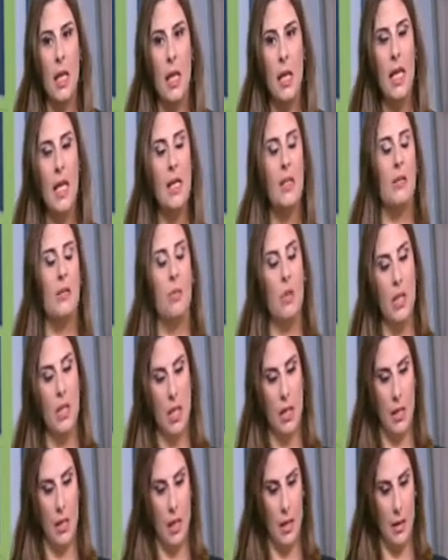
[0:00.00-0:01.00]
he has been
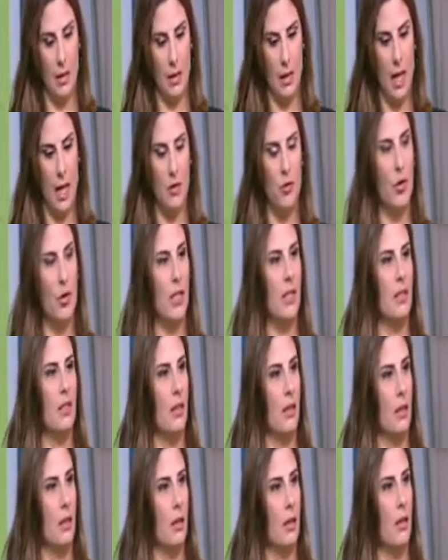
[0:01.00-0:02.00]

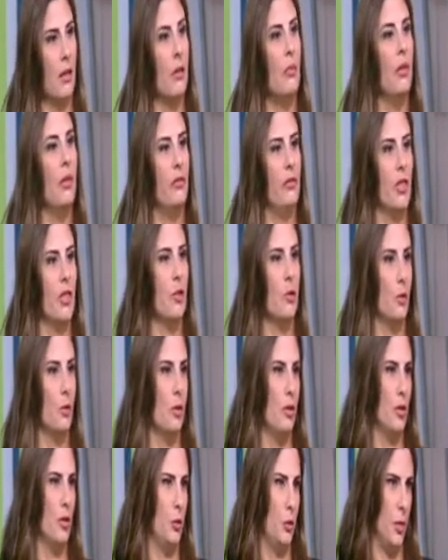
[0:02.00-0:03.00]
addressing a couple of
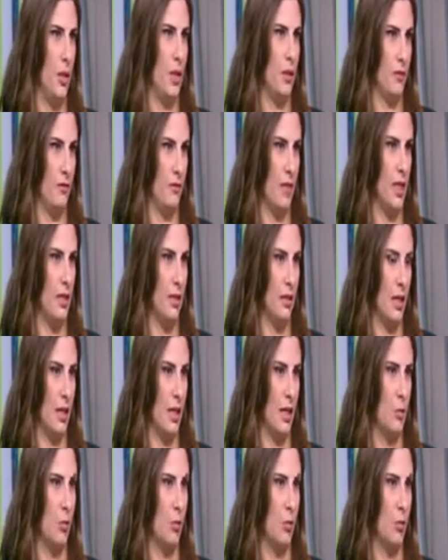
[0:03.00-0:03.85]
issues that we are facing,